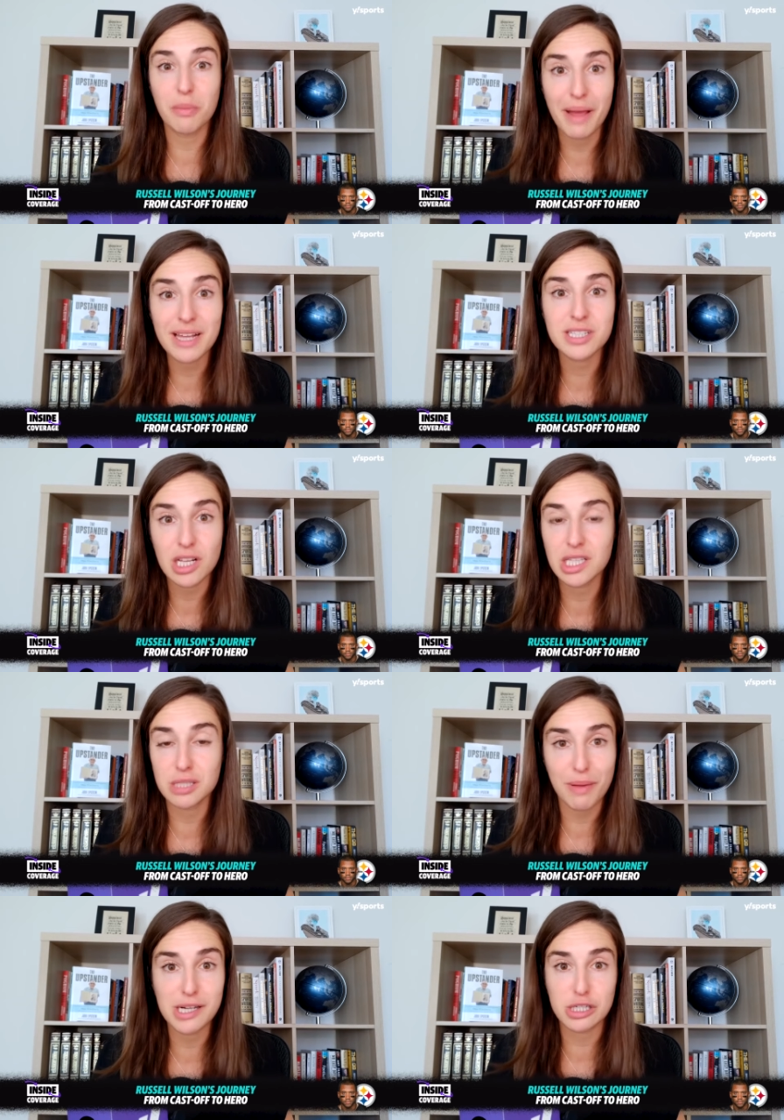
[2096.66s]
demands on
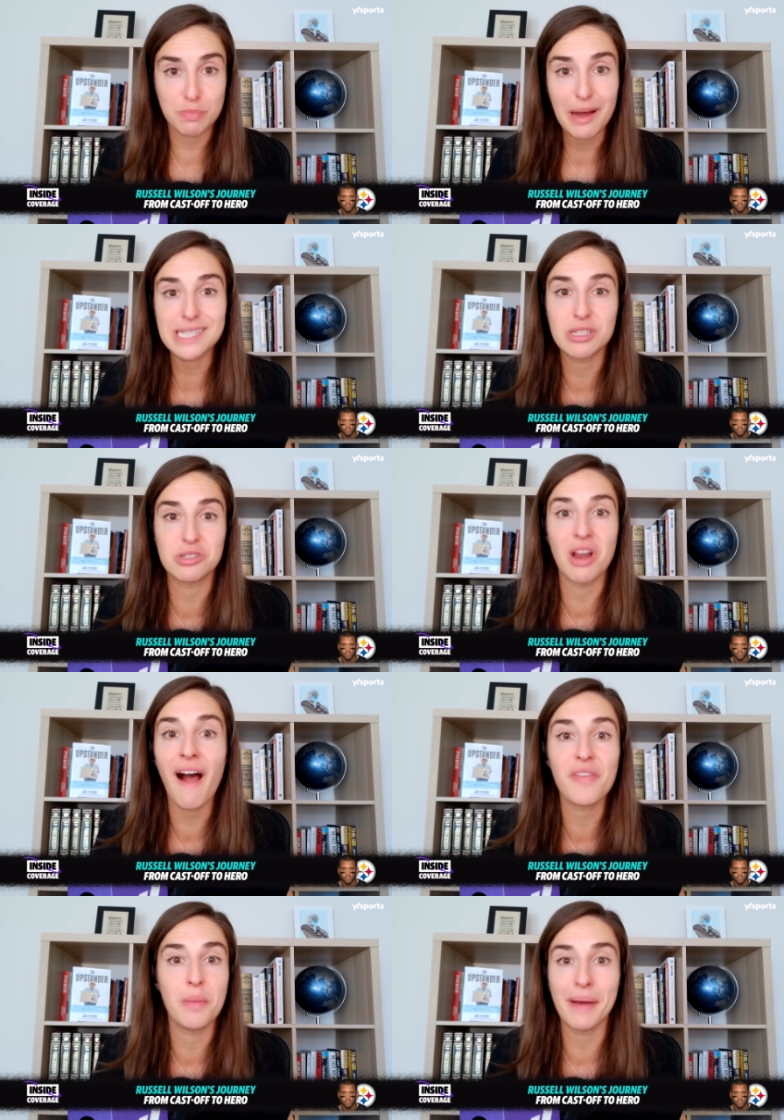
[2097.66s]
these players' bodies are
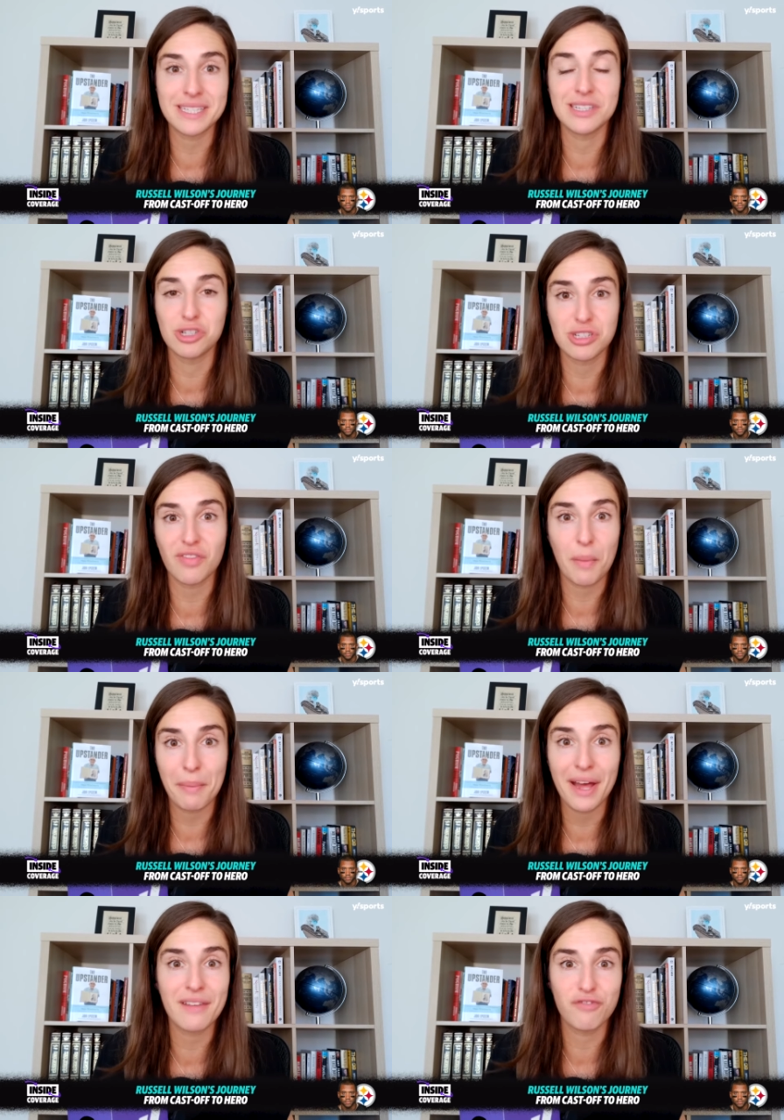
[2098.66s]
not in the best interest of them
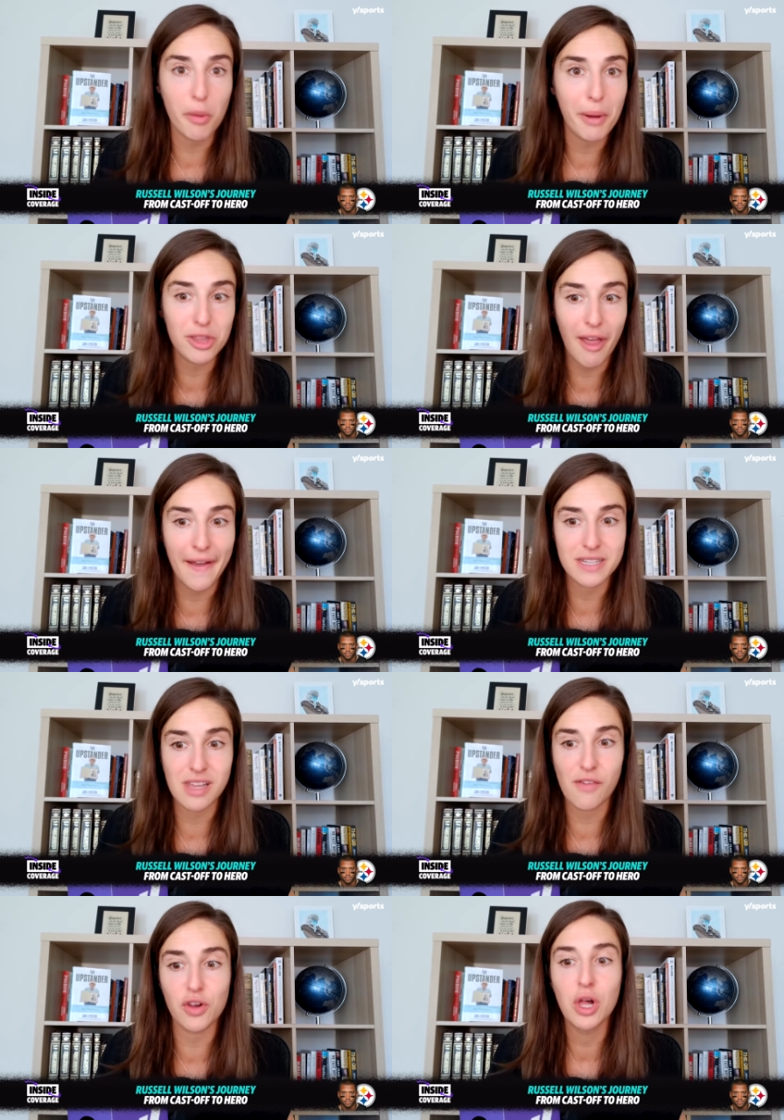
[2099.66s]
playing football at the highest
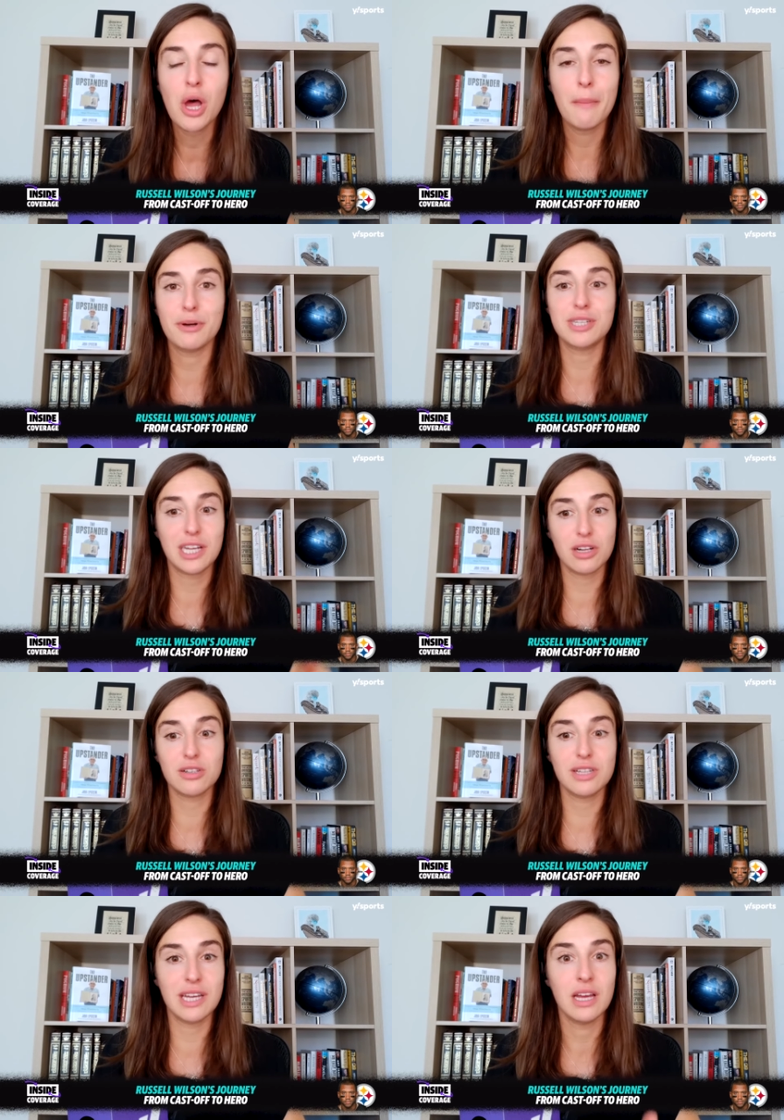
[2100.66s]
level,
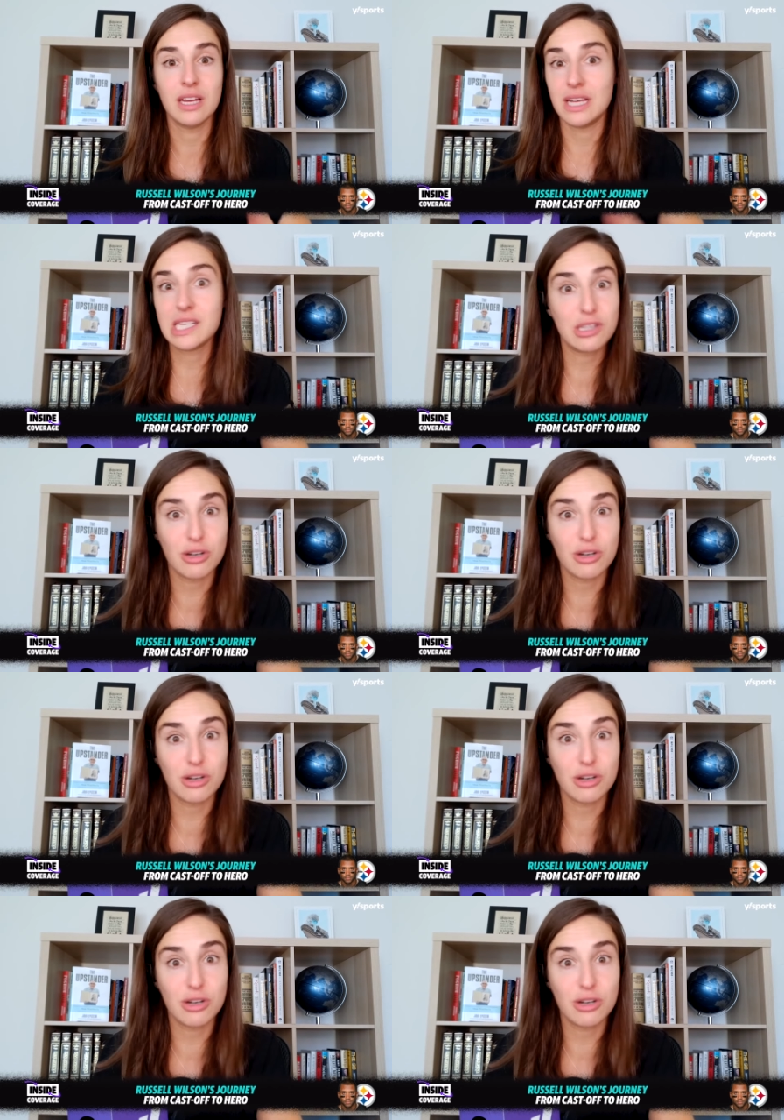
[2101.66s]
particularly he's